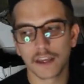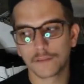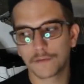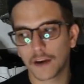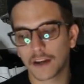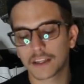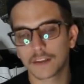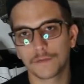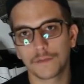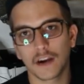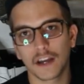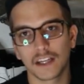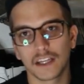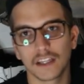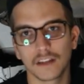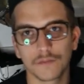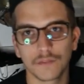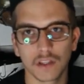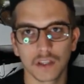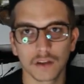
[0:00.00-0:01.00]
if I can find
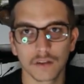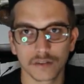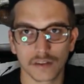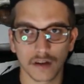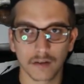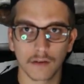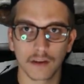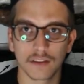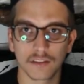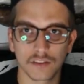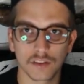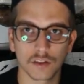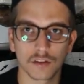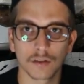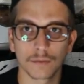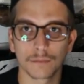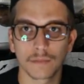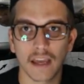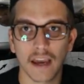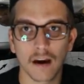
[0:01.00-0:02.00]
any videos, I'll insert
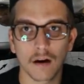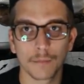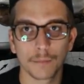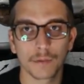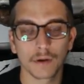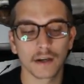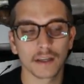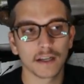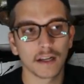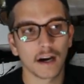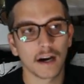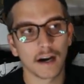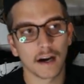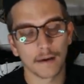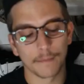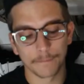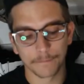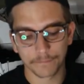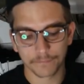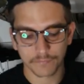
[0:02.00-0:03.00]
them now, but
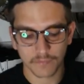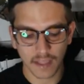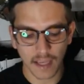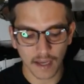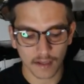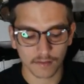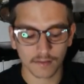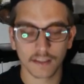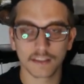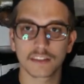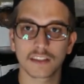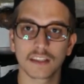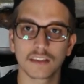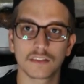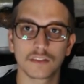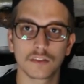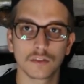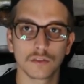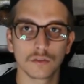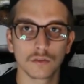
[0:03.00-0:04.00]
yeah, let's
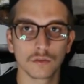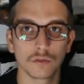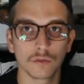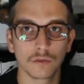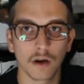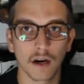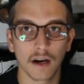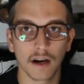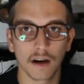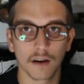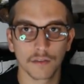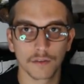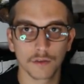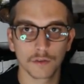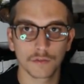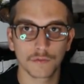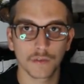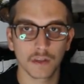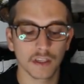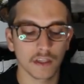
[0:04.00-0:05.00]
get to
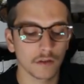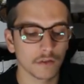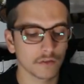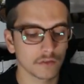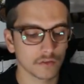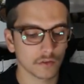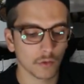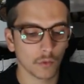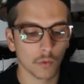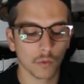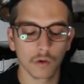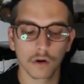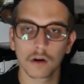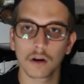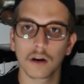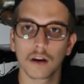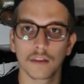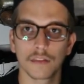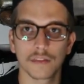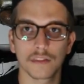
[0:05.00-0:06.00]
those videos
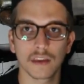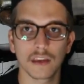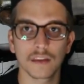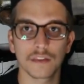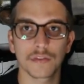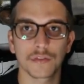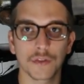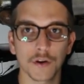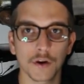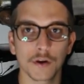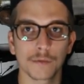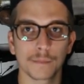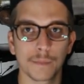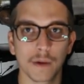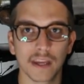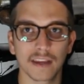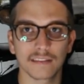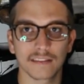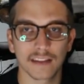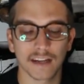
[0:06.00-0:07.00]
or the third
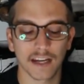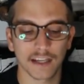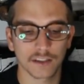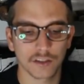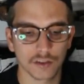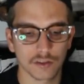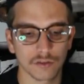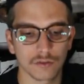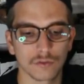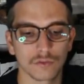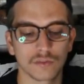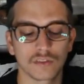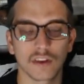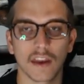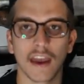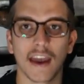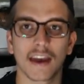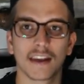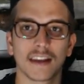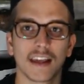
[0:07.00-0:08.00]
bait that I choose
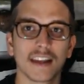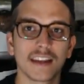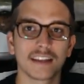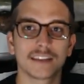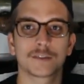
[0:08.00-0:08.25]
at any